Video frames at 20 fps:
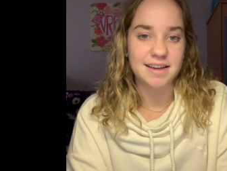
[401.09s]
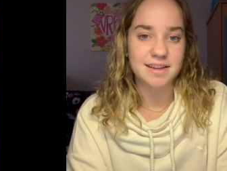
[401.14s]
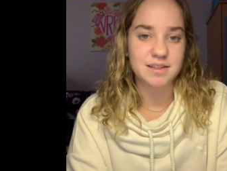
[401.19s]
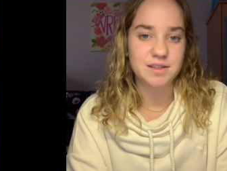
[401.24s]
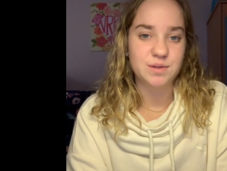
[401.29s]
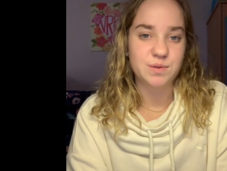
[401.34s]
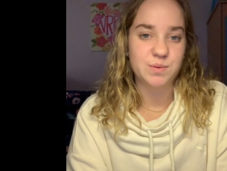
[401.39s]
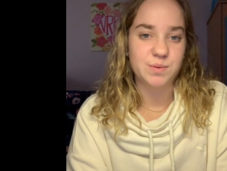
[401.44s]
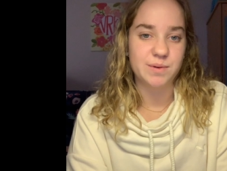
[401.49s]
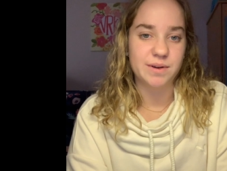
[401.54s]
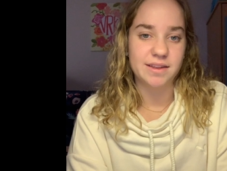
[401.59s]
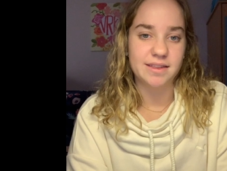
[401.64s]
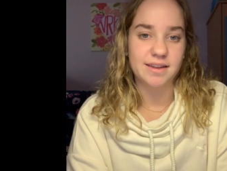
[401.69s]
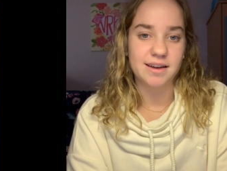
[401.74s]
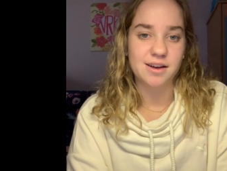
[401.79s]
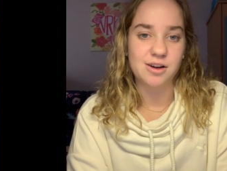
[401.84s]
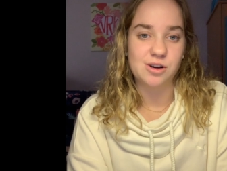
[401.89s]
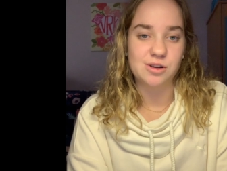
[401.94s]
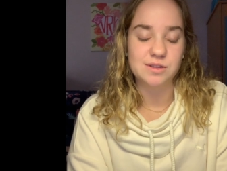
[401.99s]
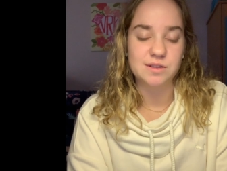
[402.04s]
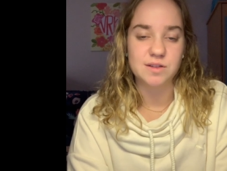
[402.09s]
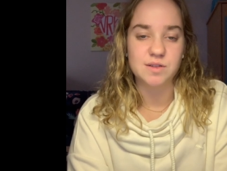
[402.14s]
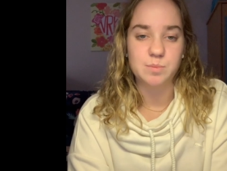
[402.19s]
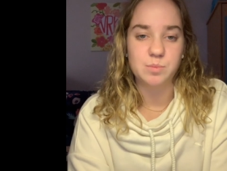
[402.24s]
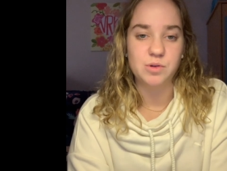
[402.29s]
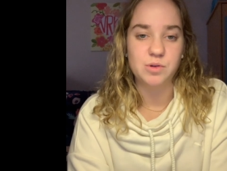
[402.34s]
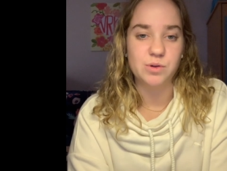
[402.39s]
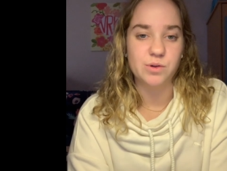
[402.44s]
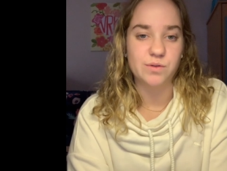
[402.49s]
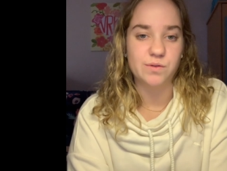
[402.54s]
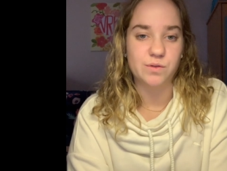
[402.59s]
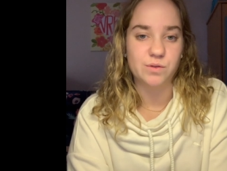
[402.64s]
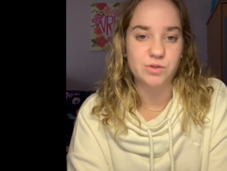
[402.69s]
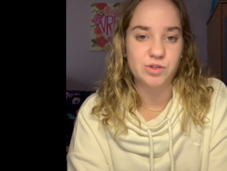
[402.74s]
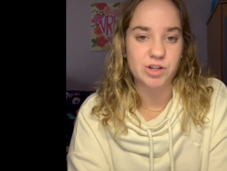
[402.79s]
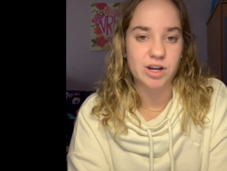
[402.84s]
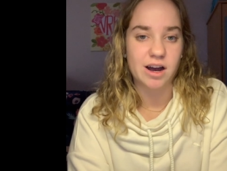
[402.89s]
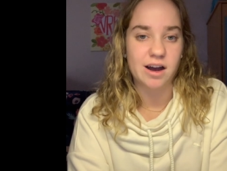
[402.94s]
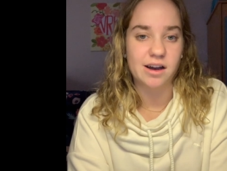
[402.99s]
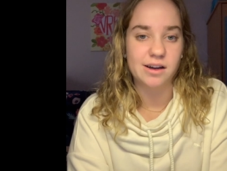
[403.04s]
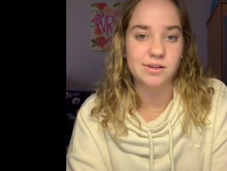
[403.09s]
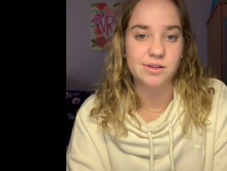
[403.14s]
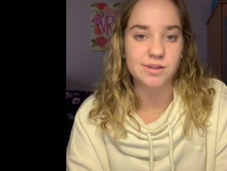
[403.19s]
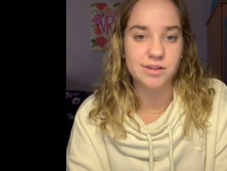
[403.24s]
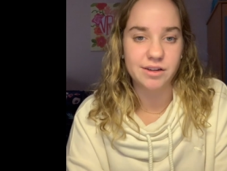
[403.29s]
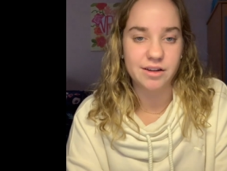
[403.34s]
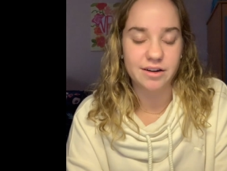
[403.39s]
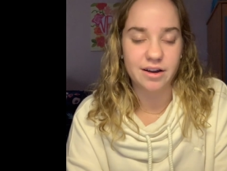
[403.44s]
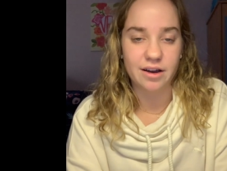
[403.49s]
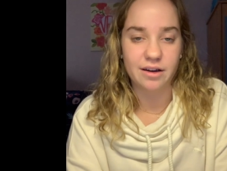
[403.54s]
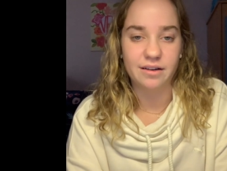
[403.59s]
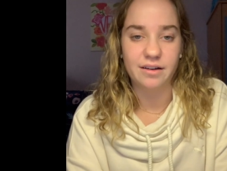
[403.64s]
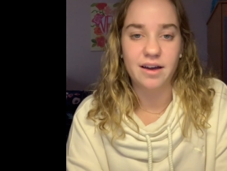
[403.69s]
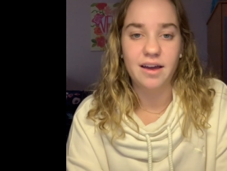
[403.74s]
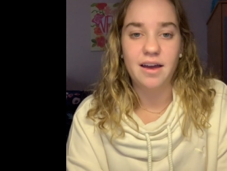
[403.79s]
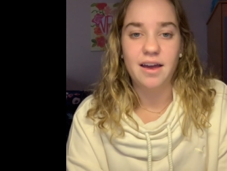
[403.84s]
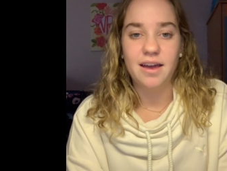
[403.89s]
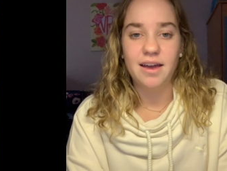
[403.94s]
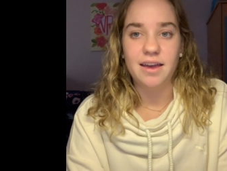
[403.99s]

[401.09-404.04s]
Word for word: He's the one that calls us beautiful child, you know.